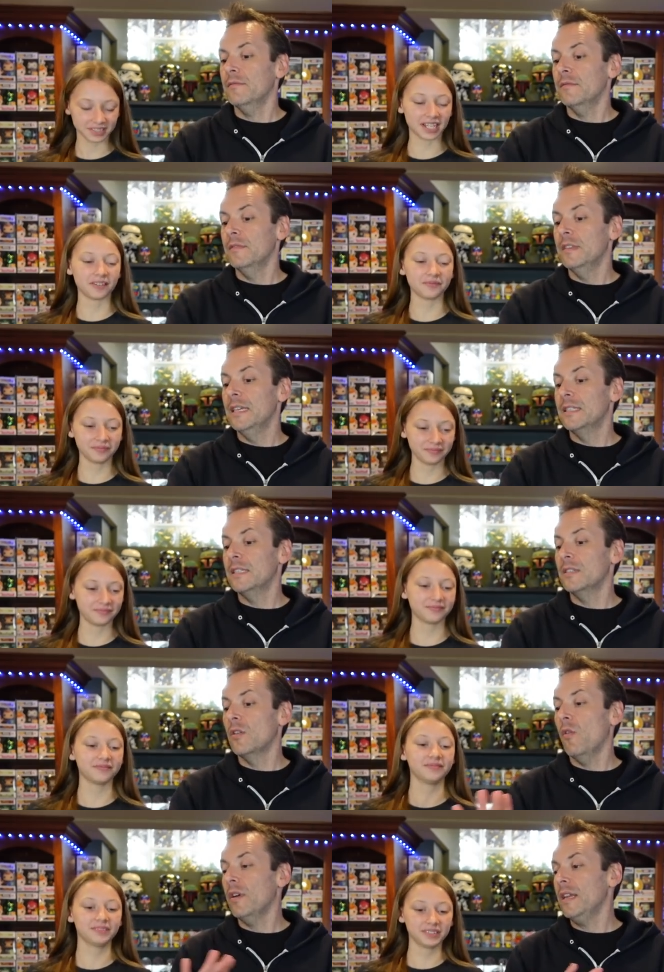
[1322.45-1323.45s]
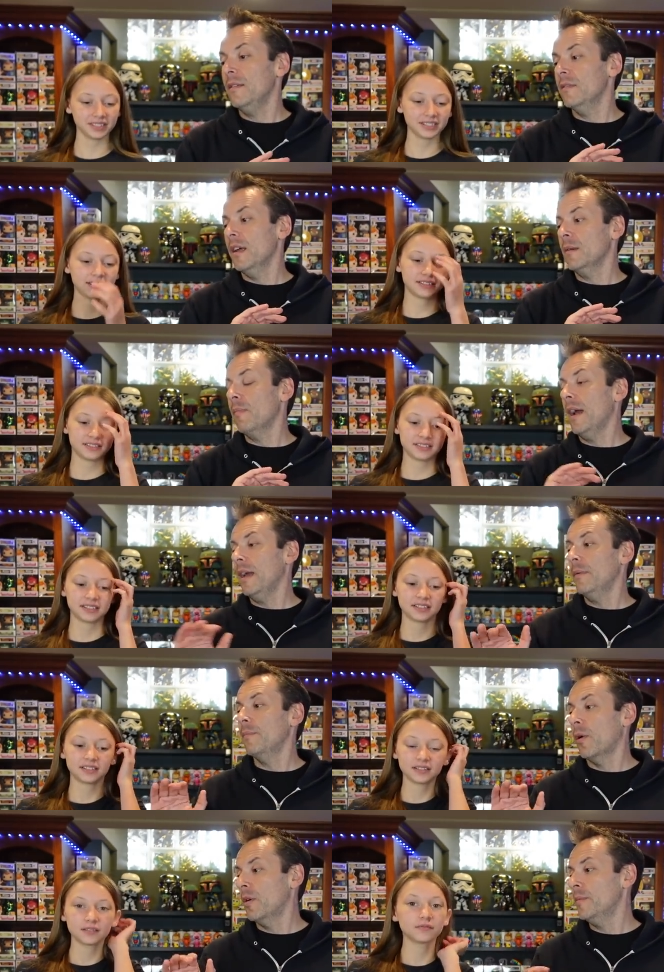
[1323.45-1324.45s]
Speaker 1: Yeah. This is going in like my
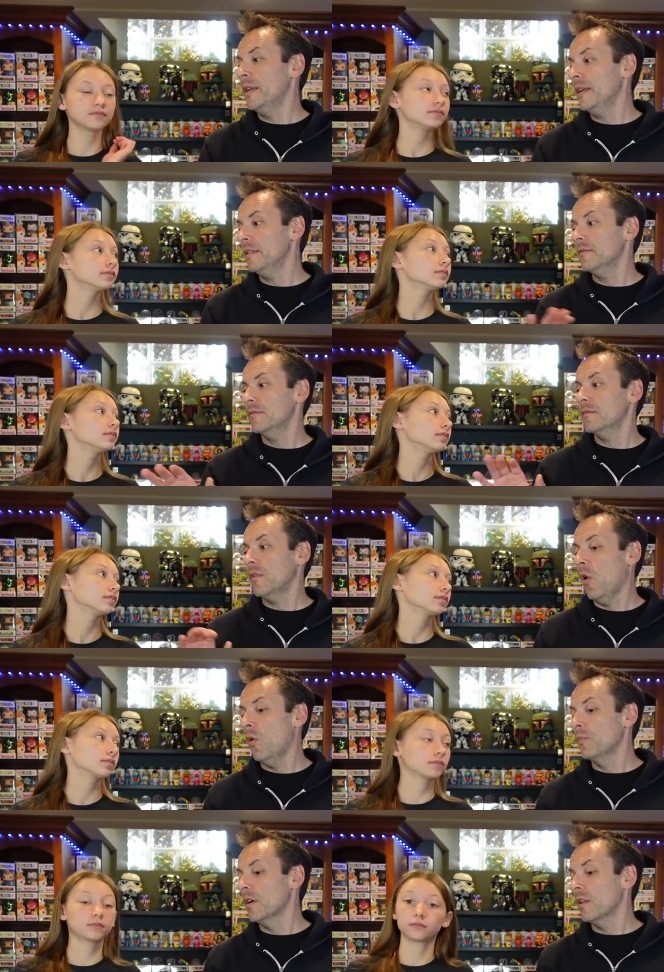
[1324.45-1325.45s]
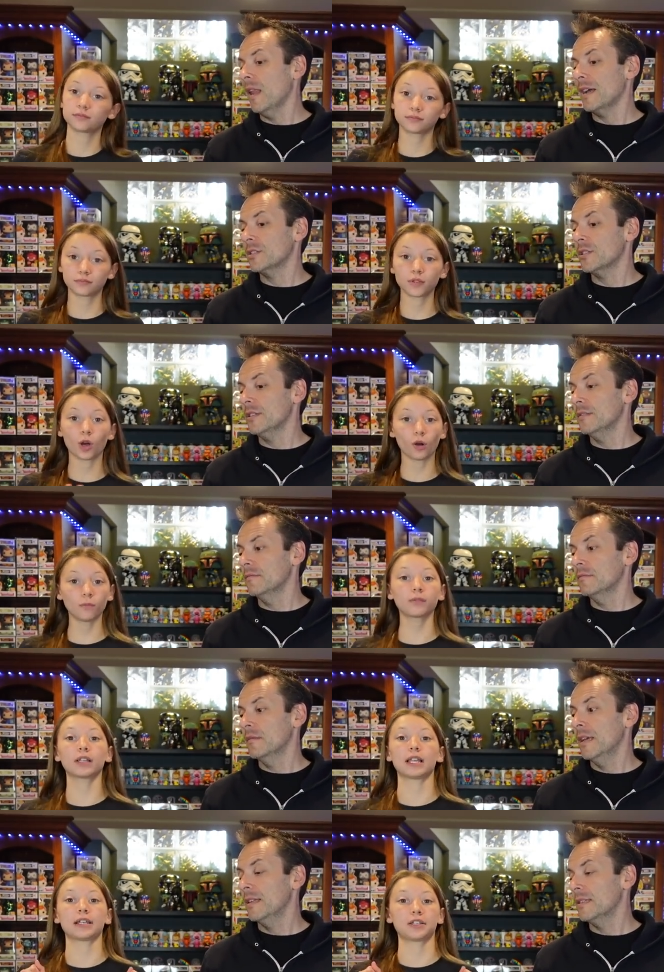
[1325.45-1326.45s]
permanent home collection. Home
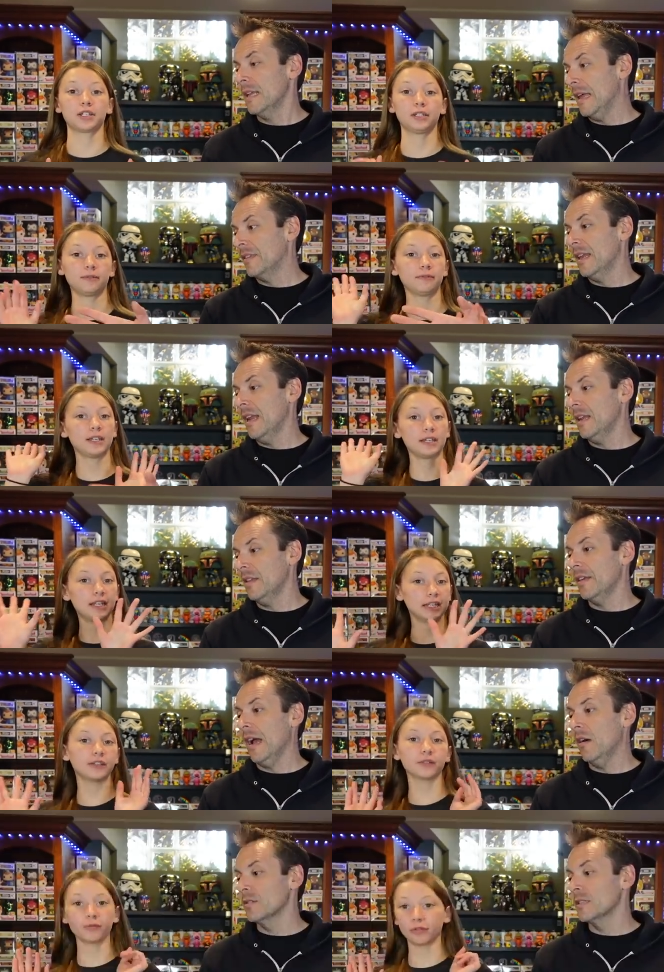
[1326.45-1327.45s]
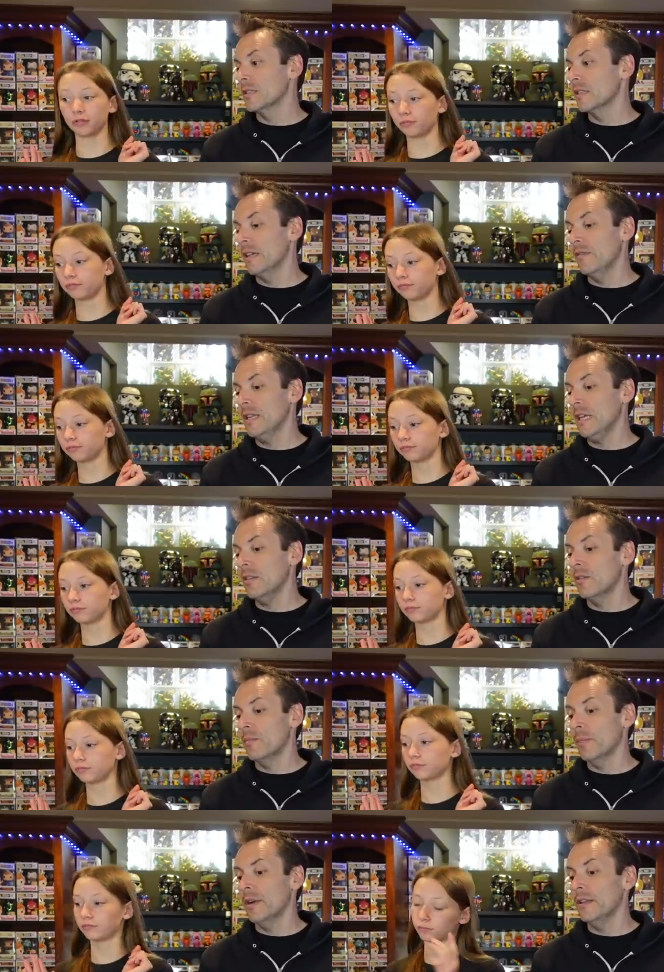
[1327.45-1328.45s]
collection. Not that anything else is leaving
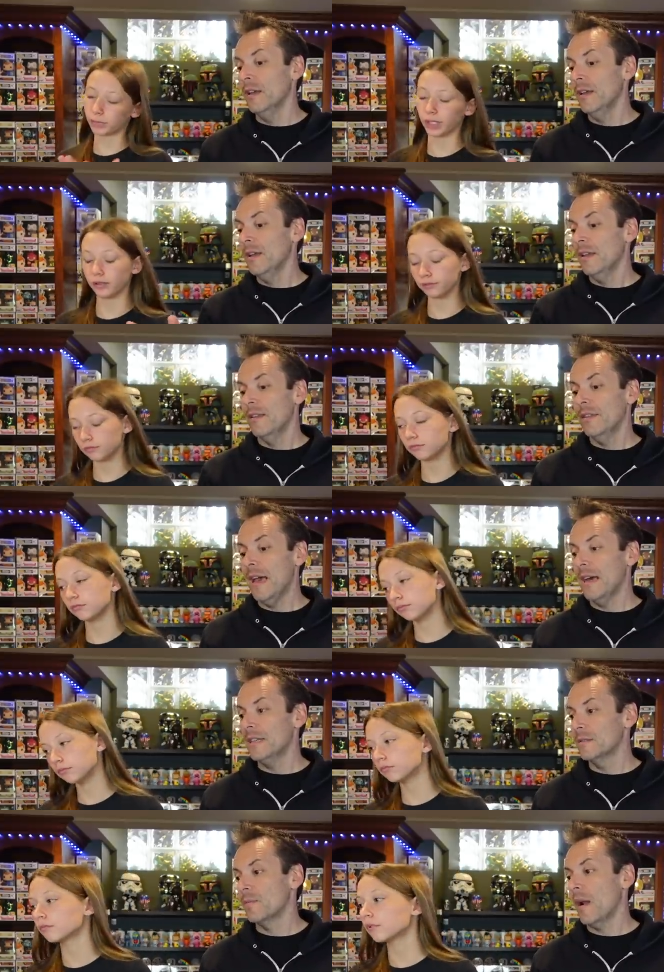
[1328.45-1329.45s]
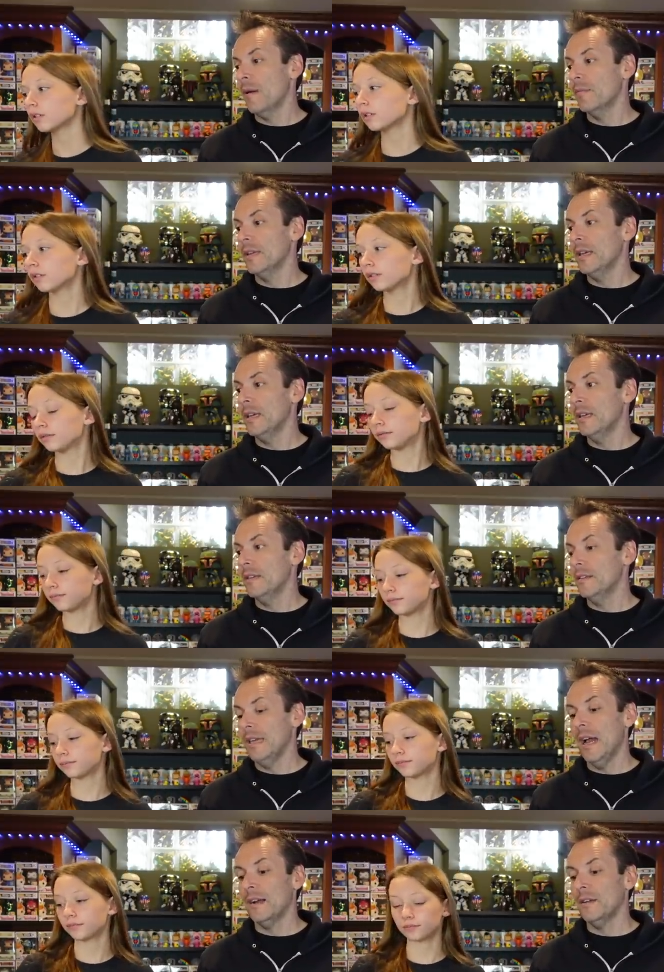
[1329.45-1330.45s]
either, but that is probably,
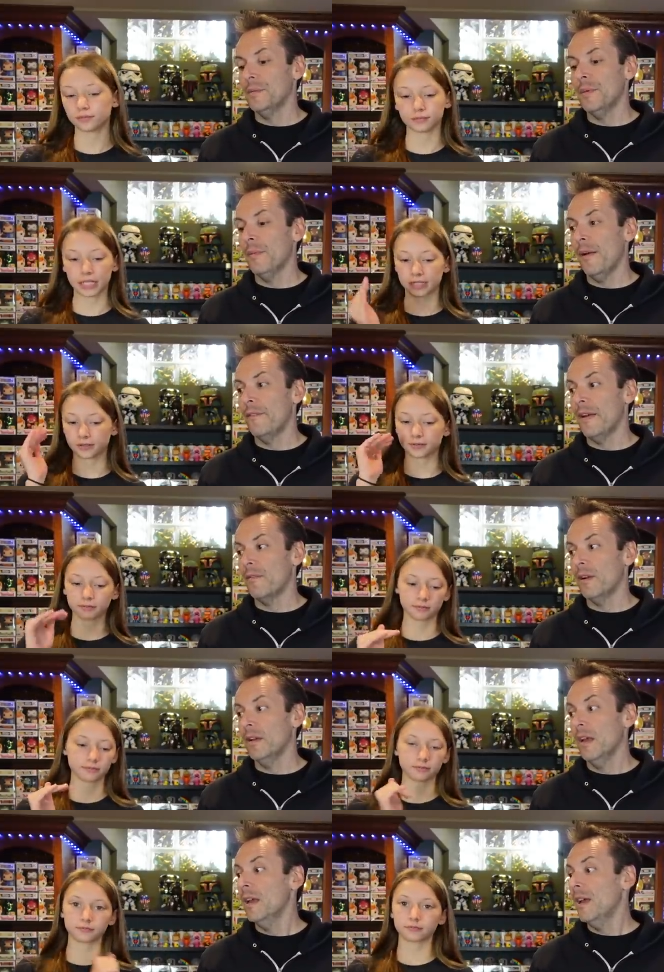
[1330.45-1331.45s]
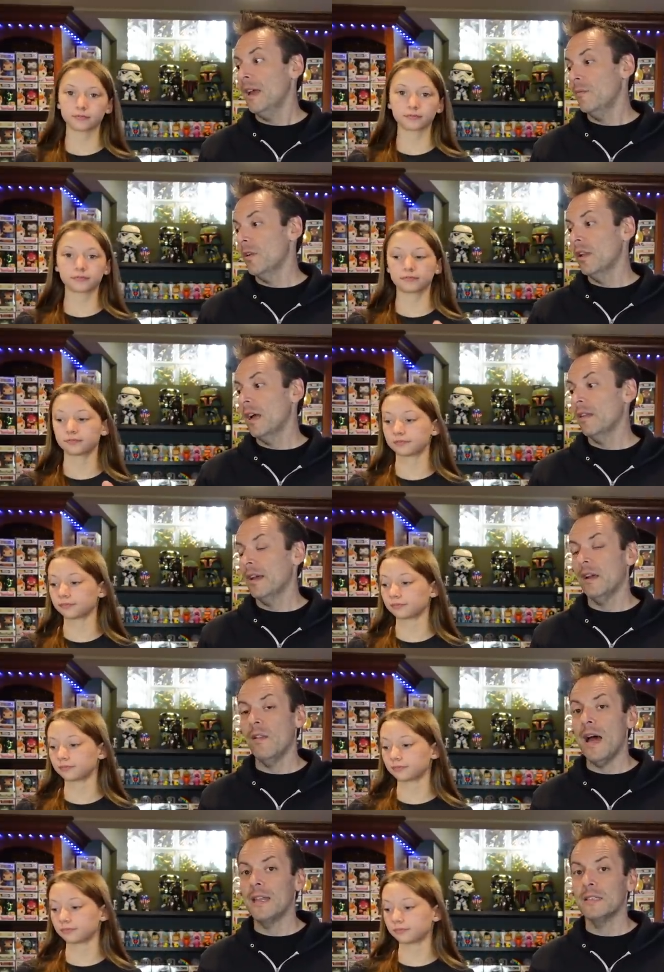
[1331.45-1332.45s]
yeah, going to be my favorite. And really, I like a
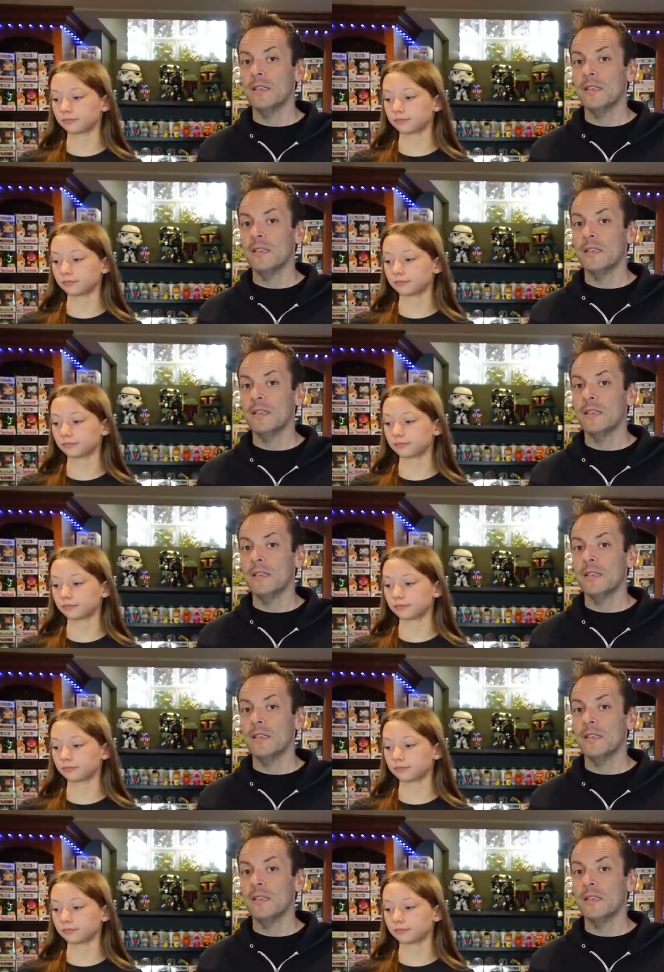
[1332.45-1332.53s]
lot of